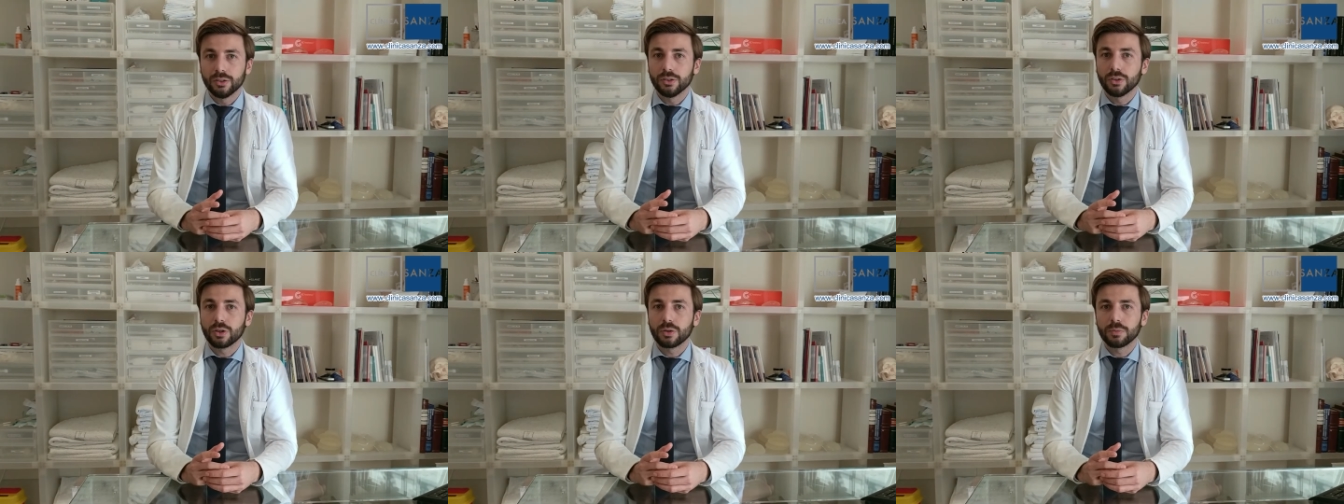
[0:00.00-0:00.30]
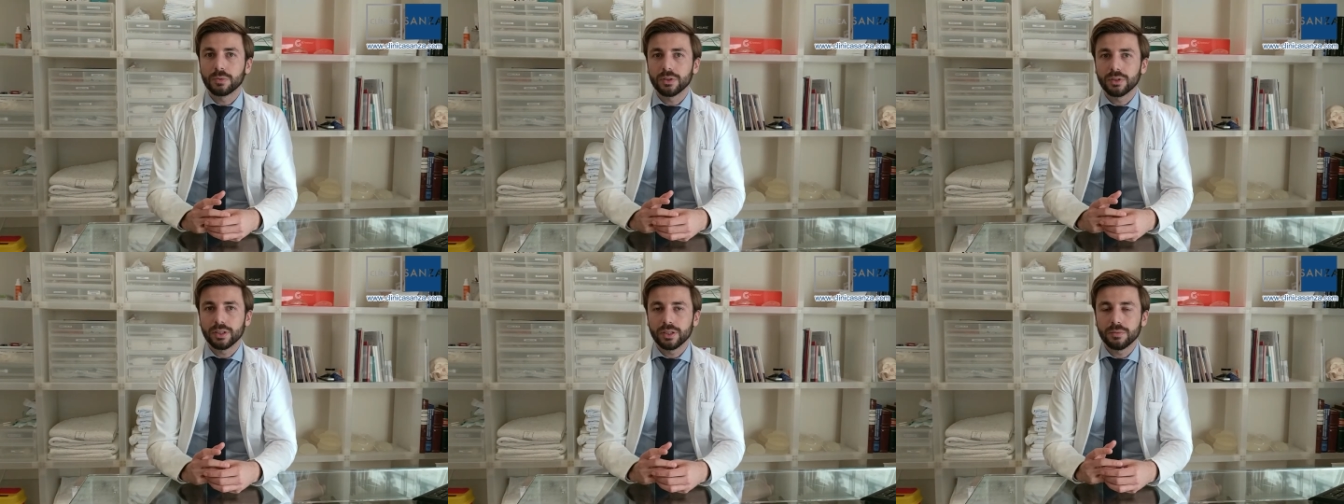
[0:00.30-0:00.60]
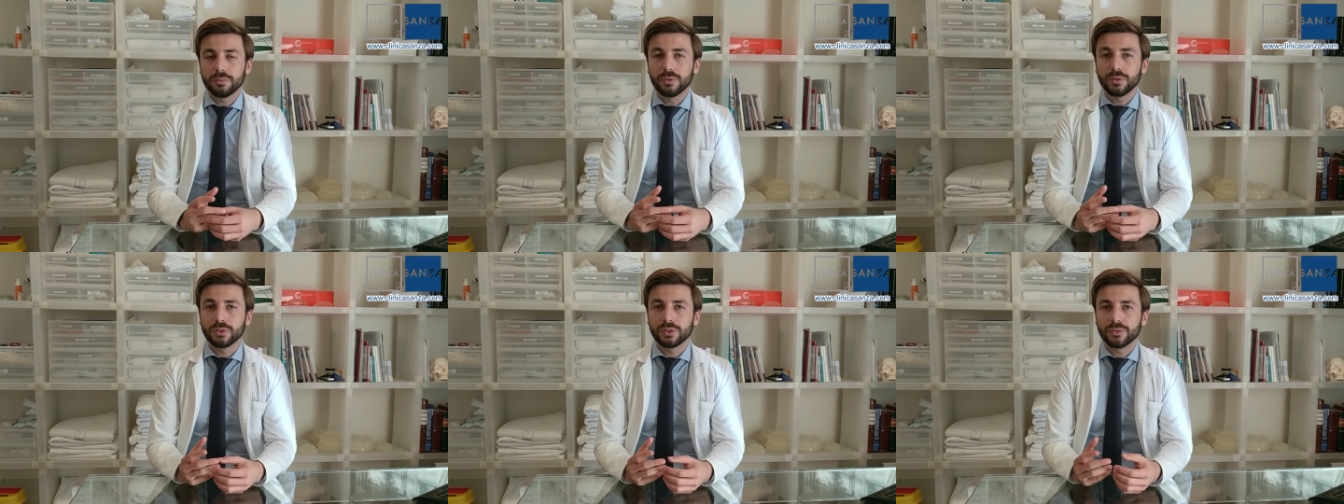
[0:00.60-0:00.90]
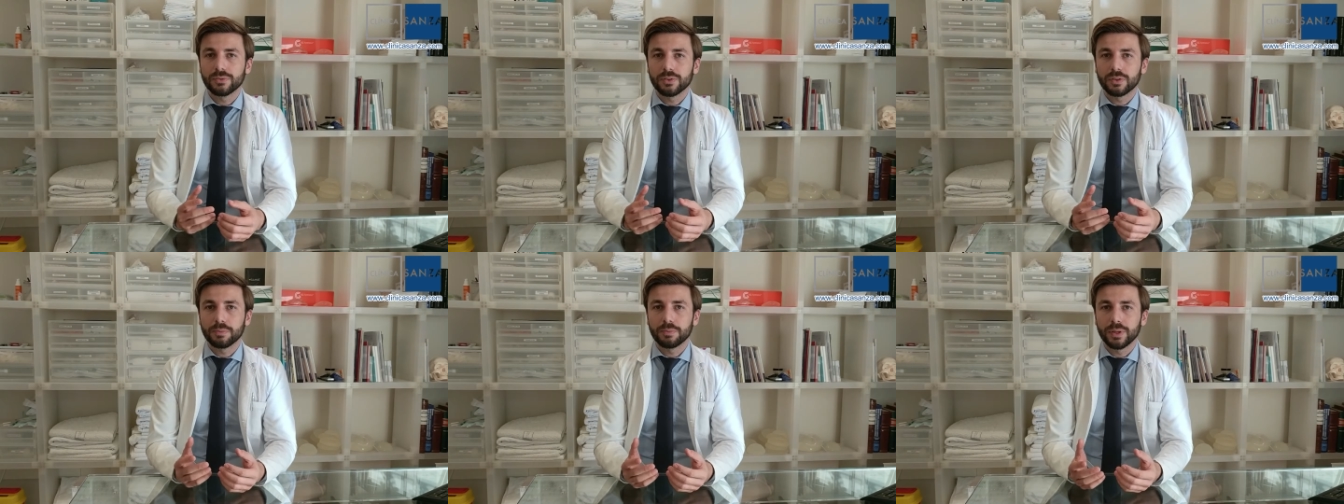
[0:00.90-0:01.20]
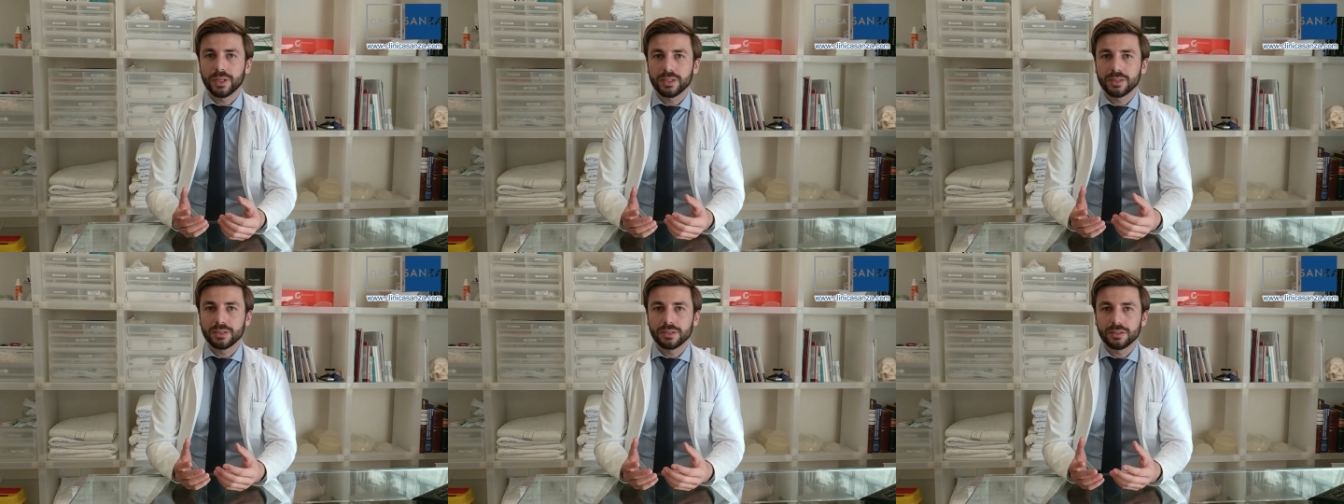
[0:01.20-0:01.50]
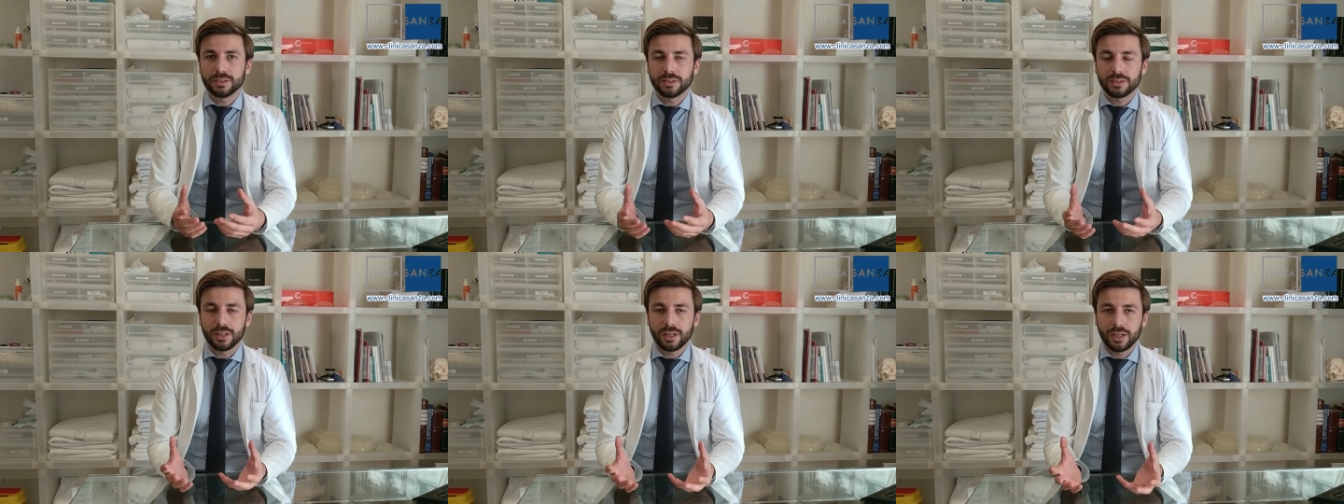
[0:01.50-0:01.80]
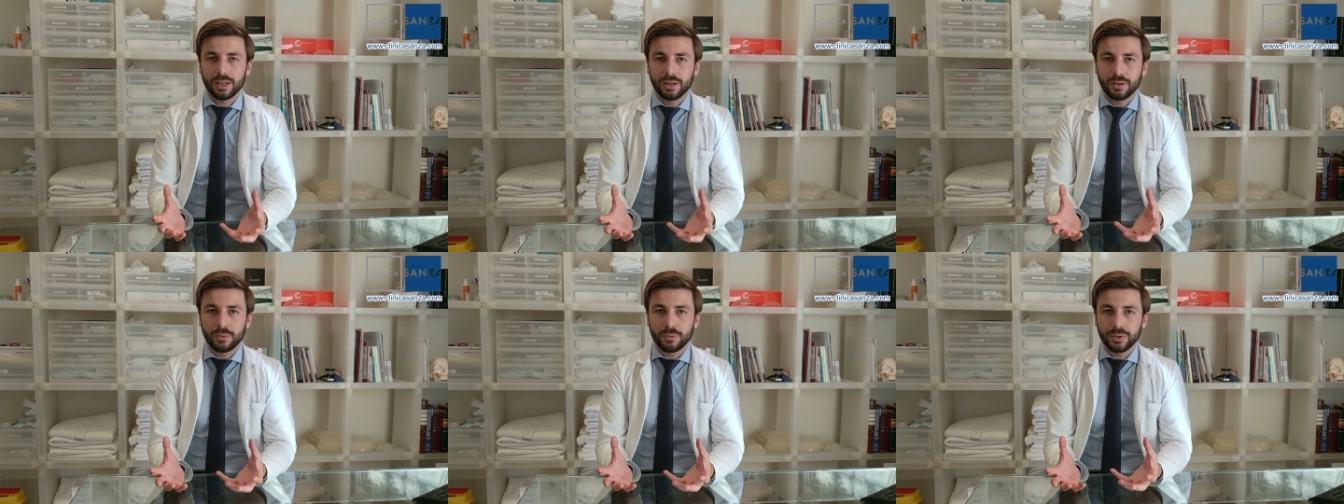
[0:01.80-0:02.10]
Normally, most of our patients,
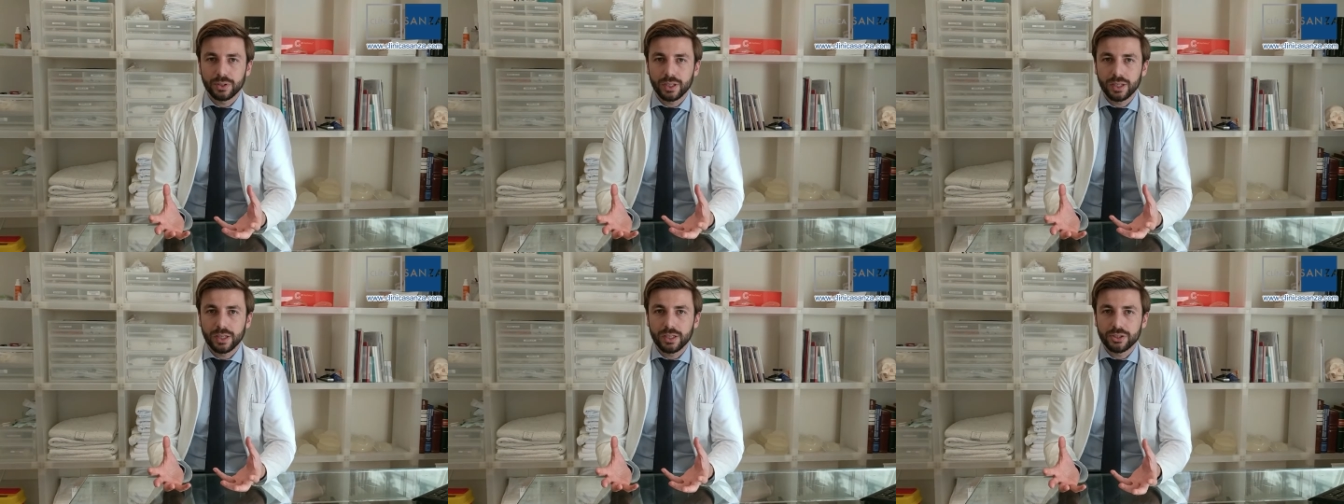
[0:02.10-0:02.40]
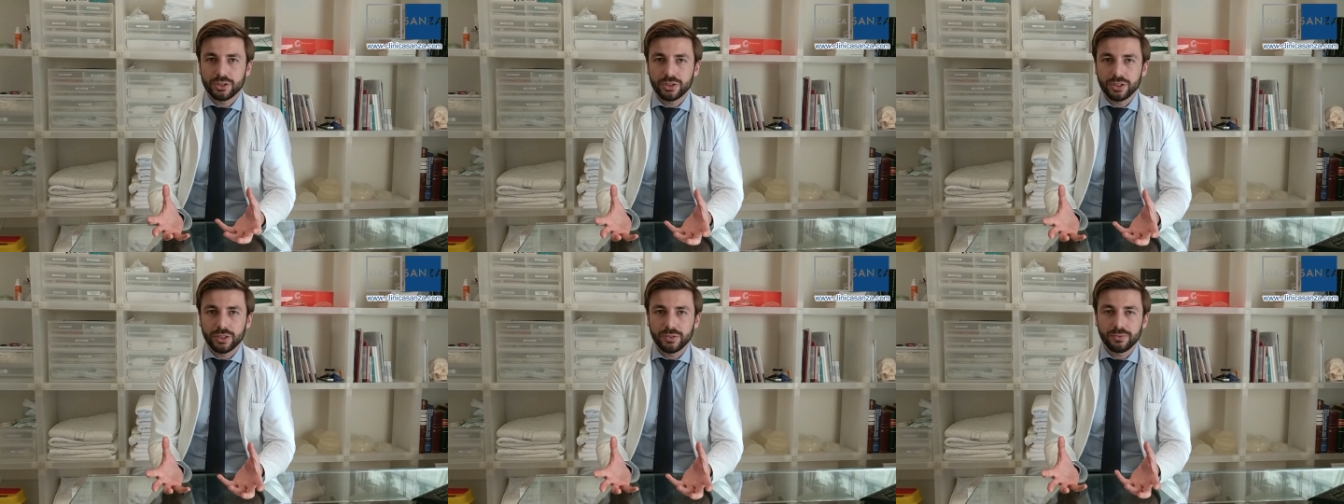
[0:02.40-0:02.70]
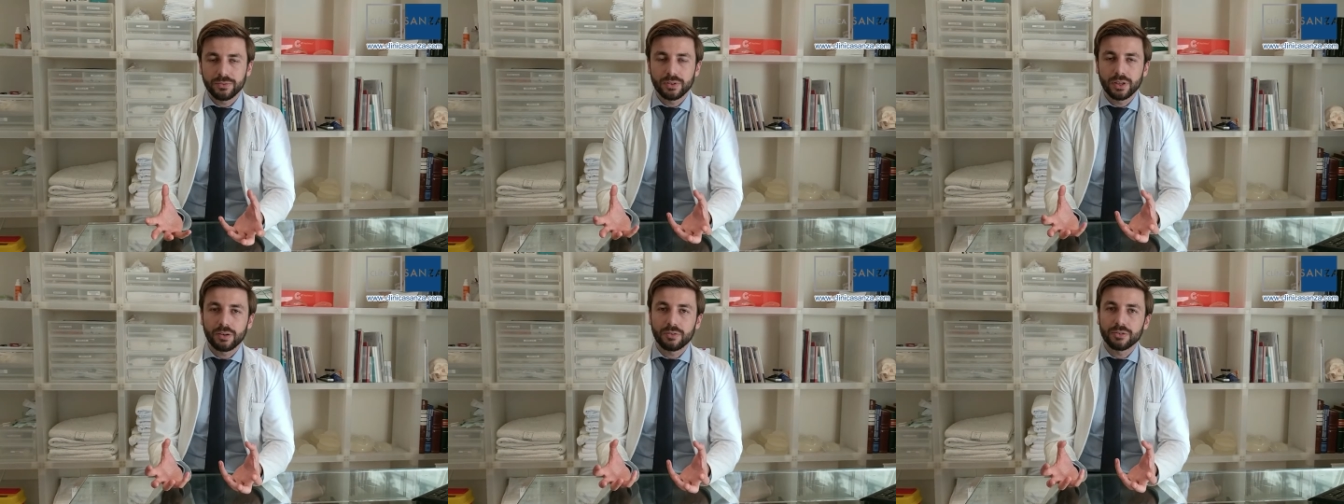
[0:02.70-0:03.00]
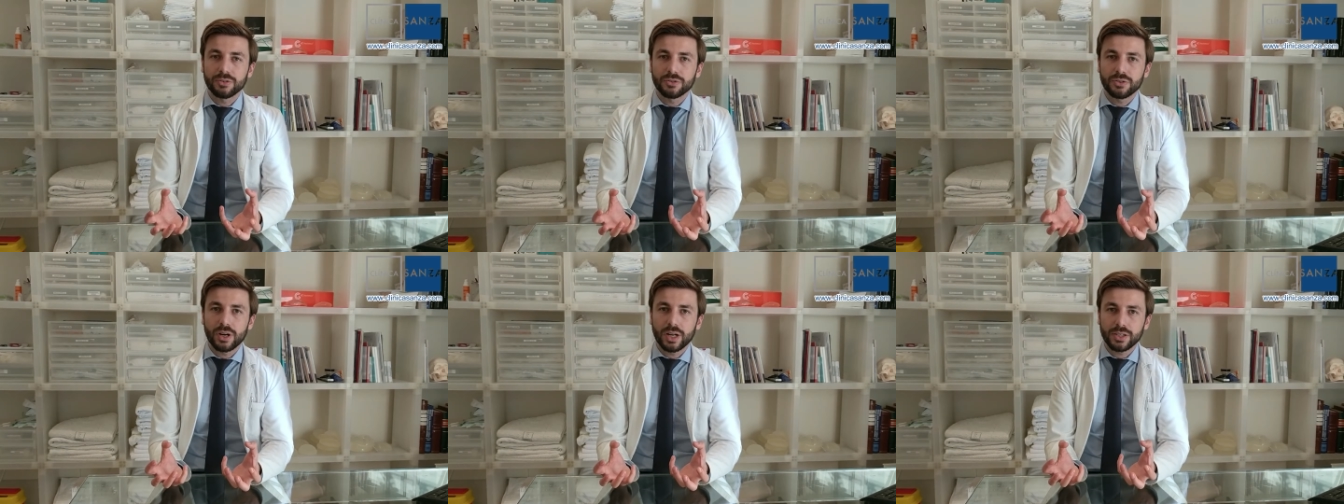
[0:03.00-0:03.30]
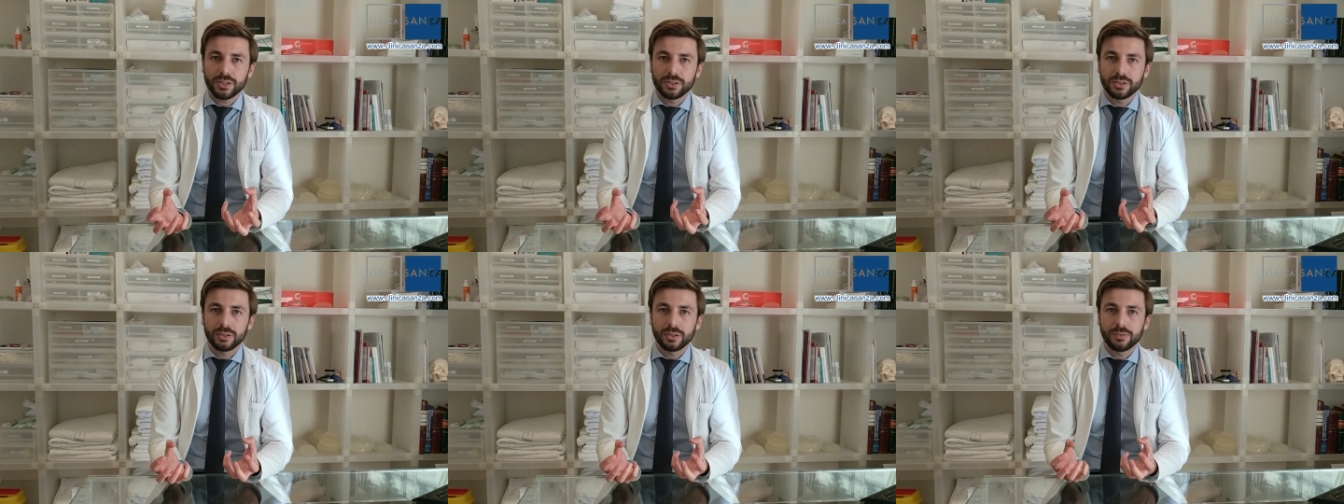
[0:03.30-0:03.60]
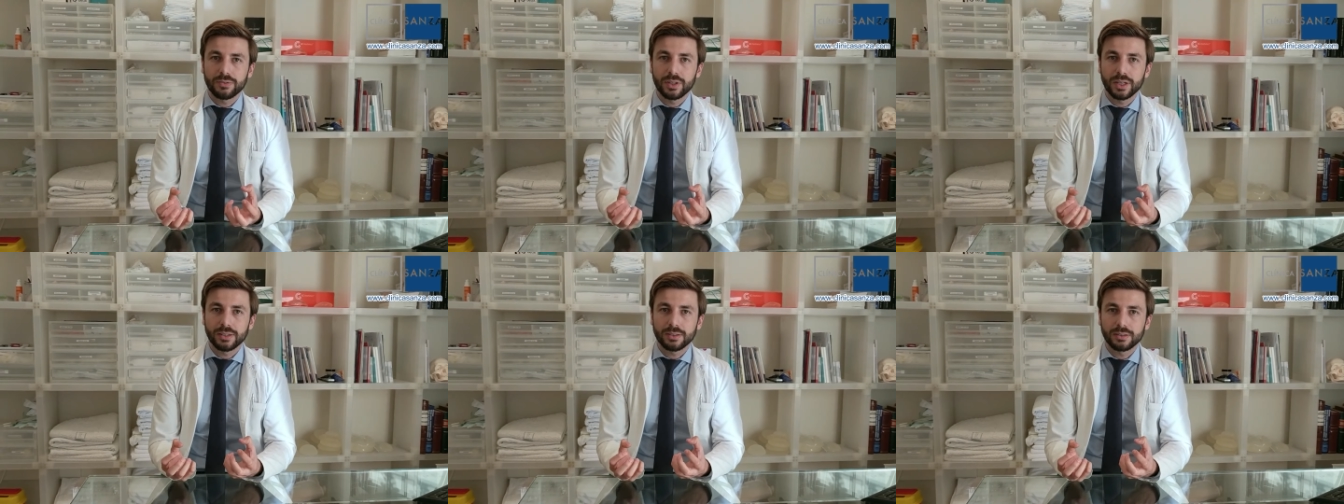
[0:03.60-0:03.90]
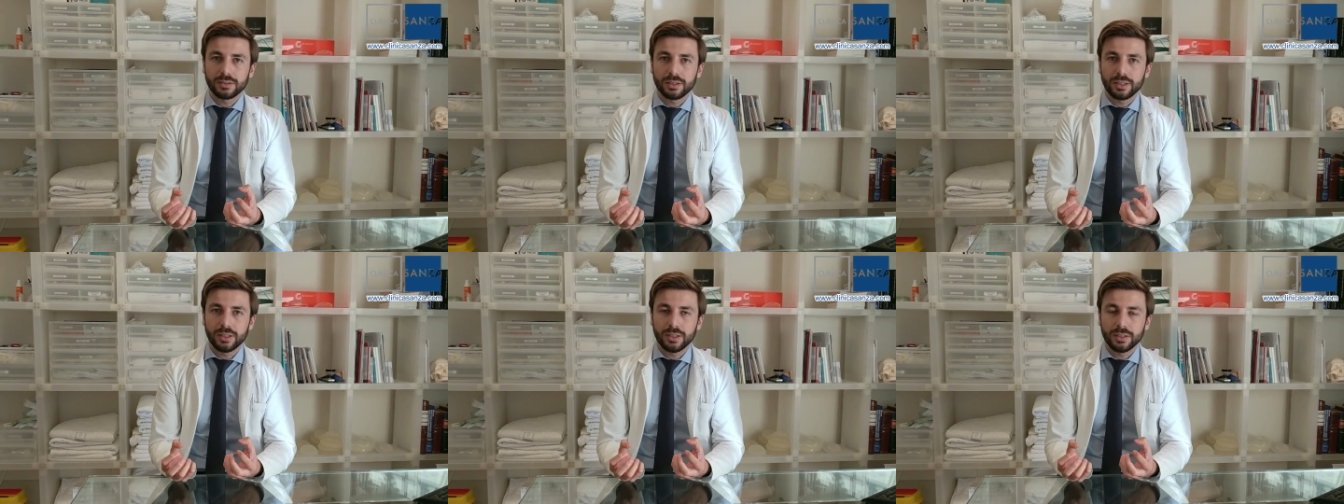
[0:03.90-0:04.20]
uh, we can achieve a retraction of that
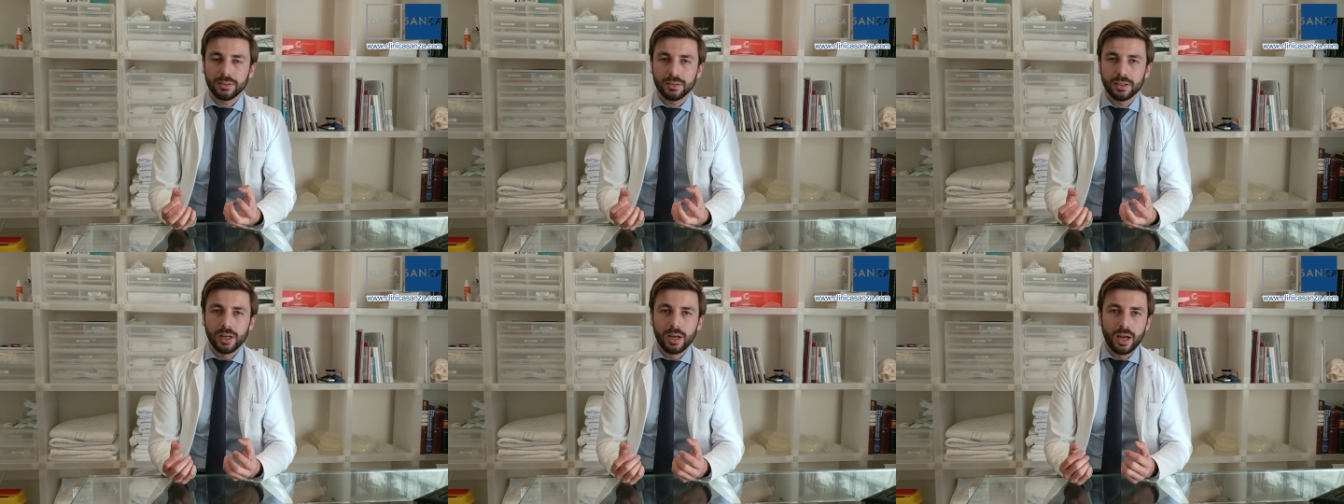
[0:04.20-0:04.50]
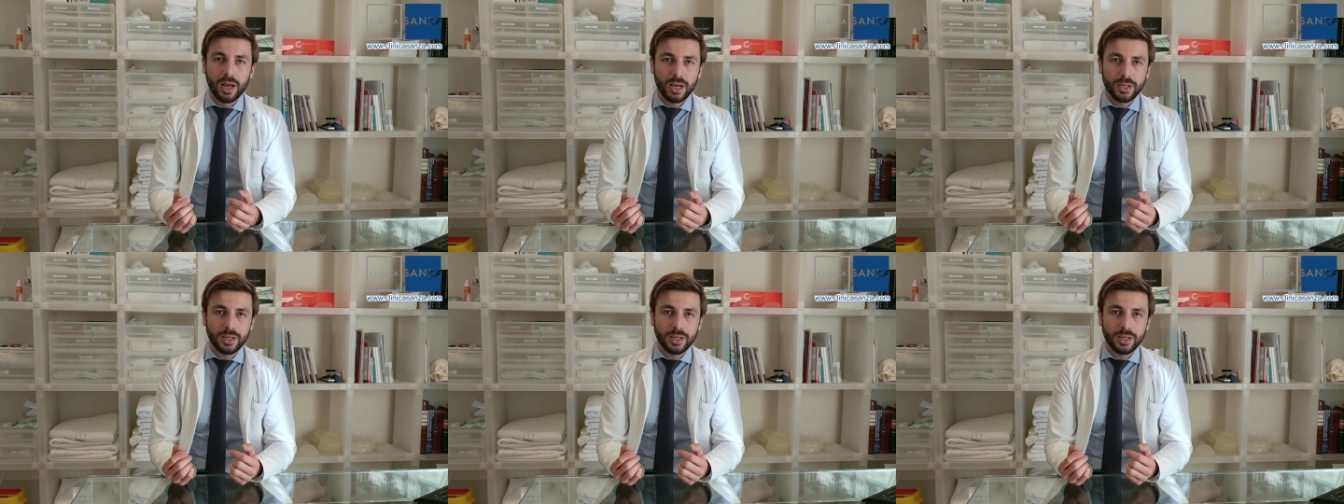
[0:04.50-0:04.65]
skin,